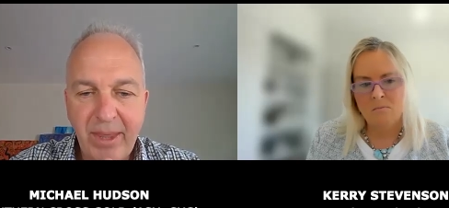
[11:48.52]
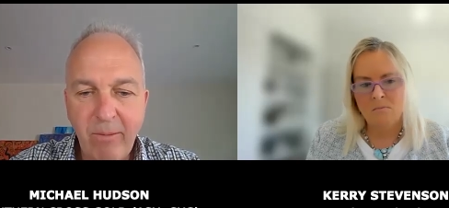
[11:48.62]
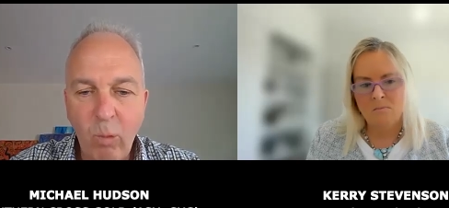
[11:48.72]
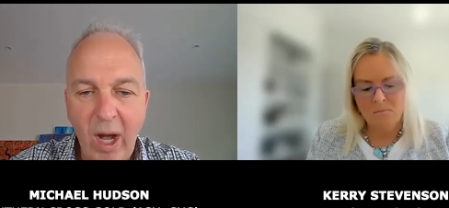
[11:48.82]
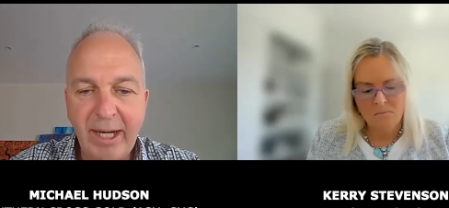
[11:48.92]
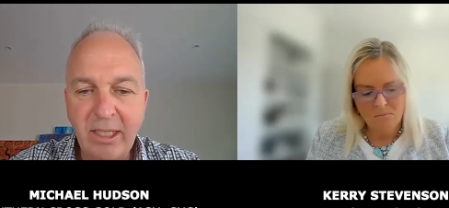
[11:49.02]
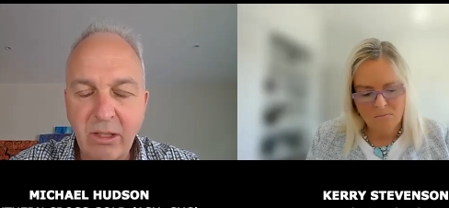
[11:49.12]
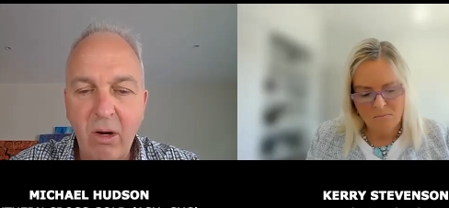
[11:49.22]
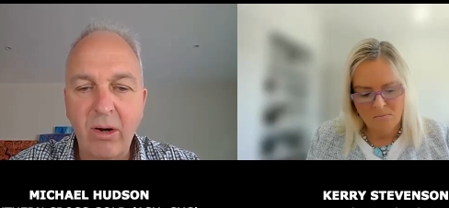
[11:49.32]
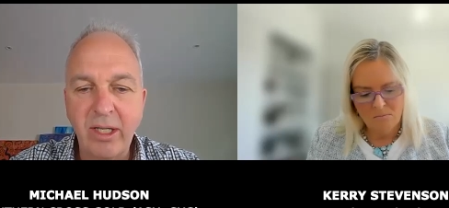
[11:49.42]
Speaker 1: one is
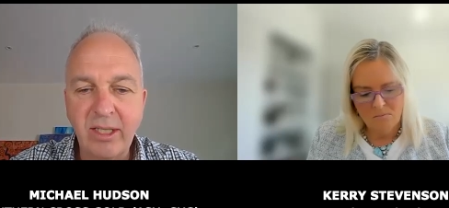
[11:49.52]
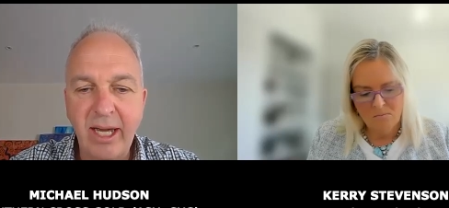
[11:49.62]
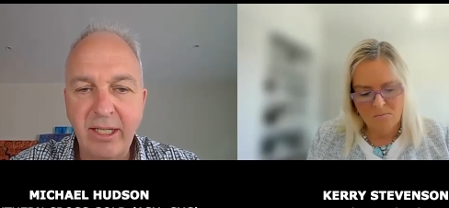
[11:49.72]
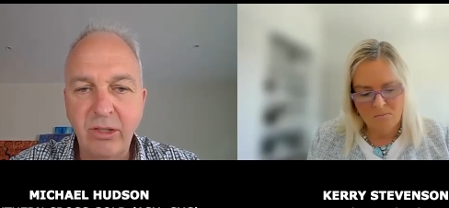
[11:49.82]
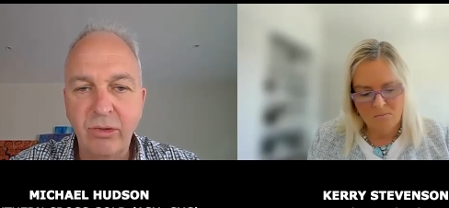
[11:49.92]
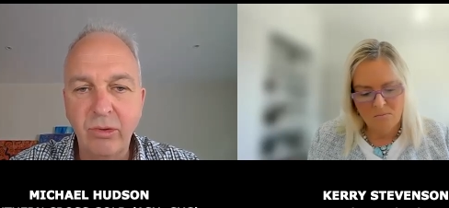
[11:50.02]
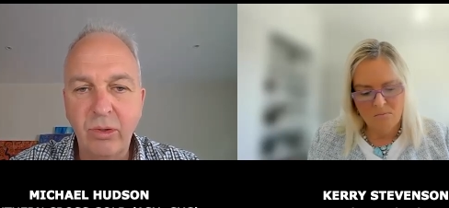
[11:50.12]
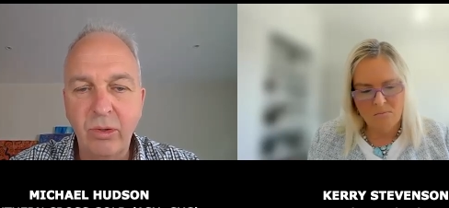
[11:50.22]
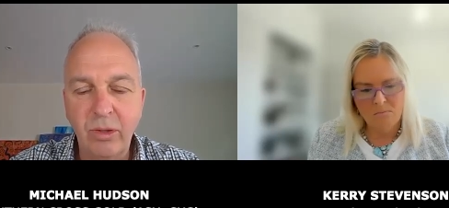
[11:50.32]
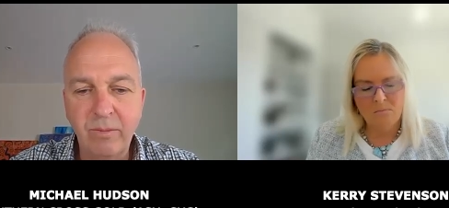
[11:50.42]
orientated drill
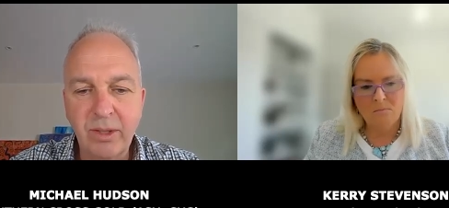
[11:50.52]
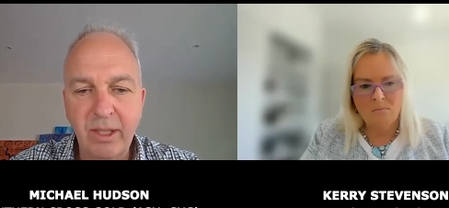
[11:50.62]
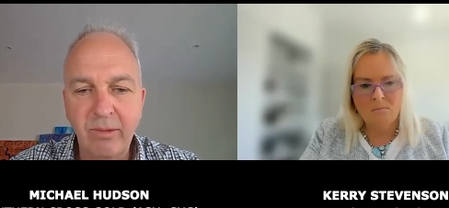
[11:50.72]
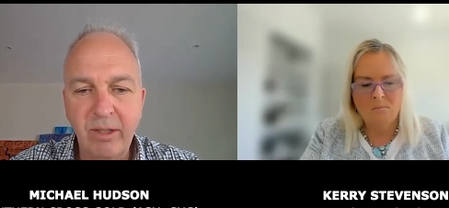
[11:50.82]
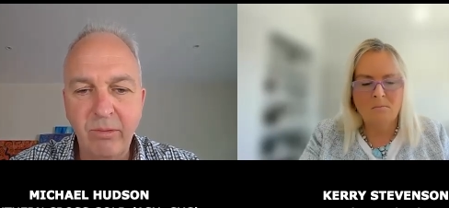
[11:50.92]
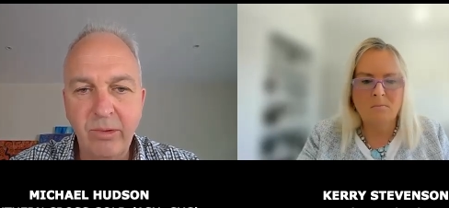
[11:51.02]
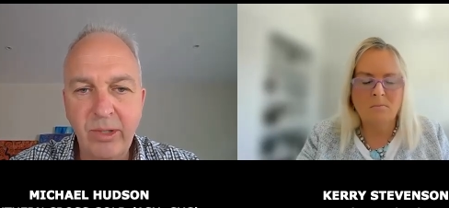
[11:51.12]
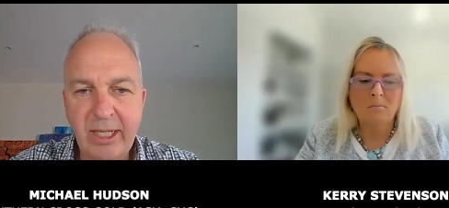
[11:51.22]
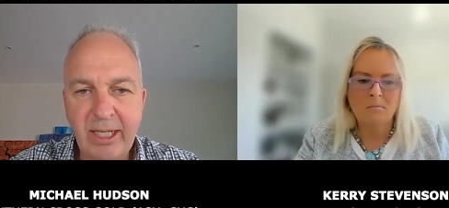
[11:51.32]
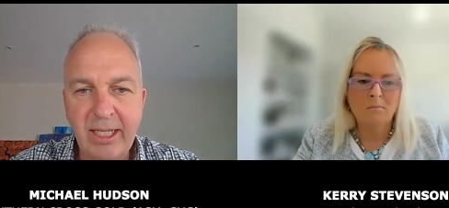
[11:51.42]
core. So we're
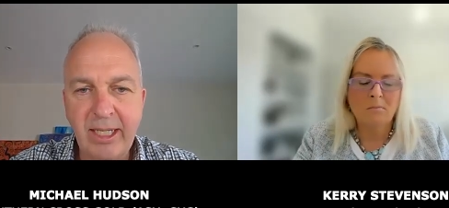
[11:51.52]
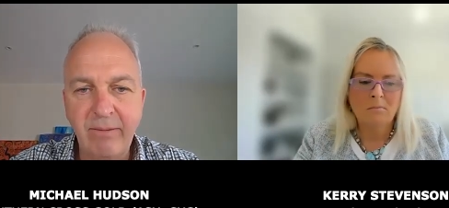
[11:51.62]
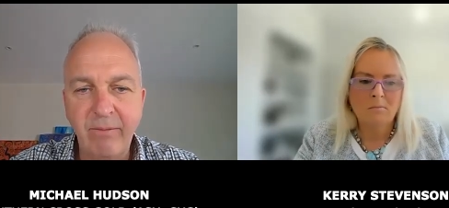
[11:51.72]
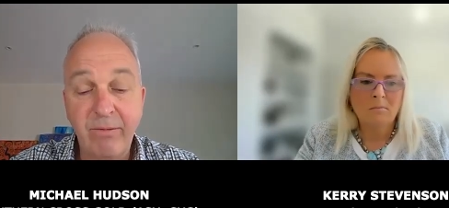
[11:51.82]
really,